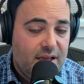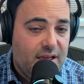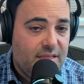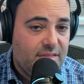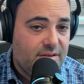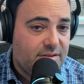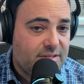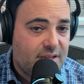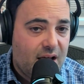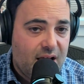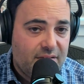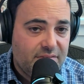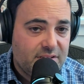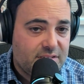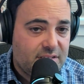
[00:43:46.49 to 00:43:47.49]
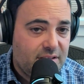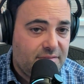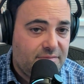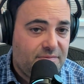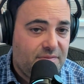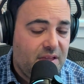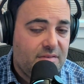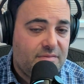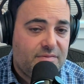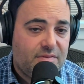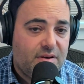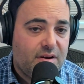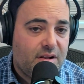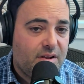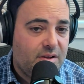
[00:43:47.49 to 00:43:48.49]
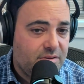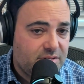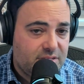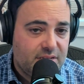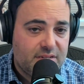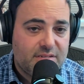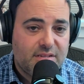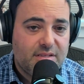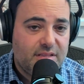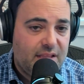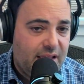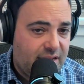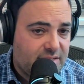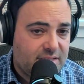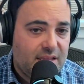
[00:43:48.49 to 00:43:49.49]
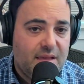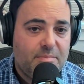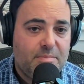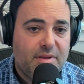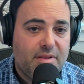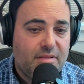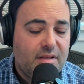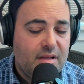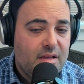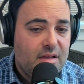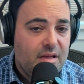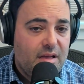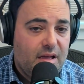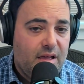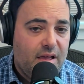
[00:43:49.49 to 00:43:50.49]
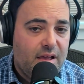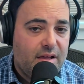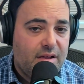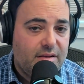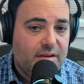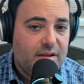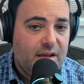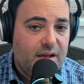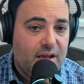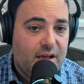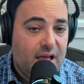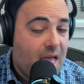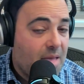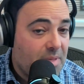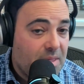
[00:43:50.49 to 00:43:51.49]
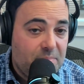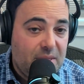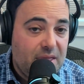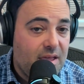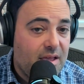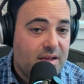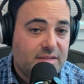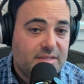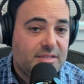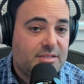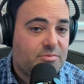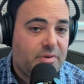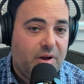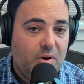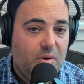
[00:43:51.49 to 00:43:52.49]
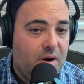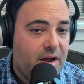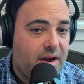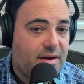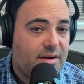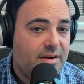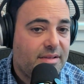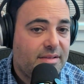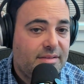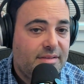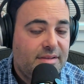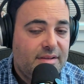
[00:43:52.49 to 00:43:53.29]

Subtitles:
And there's obviously fee for acoustics and landscape and MEP because it's required.